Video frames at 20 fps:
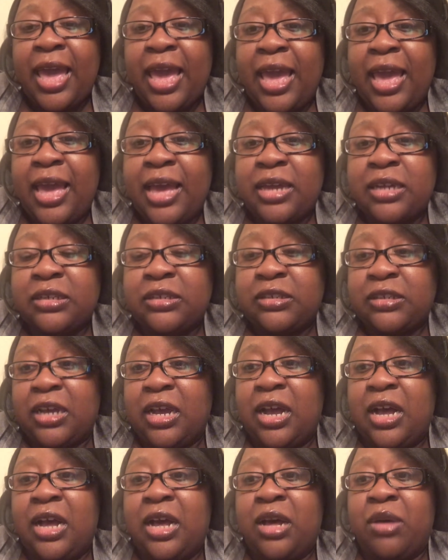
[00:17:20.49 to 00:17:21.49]
And
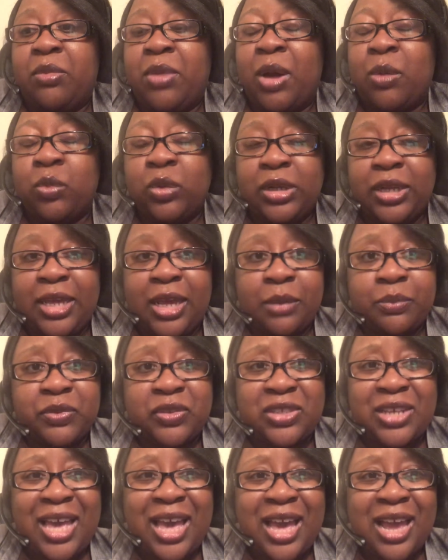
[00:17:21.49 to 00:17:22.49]
I'm really
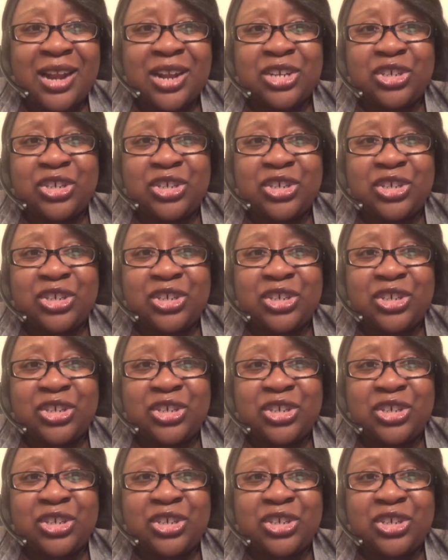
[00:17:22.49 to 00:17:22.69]
upset.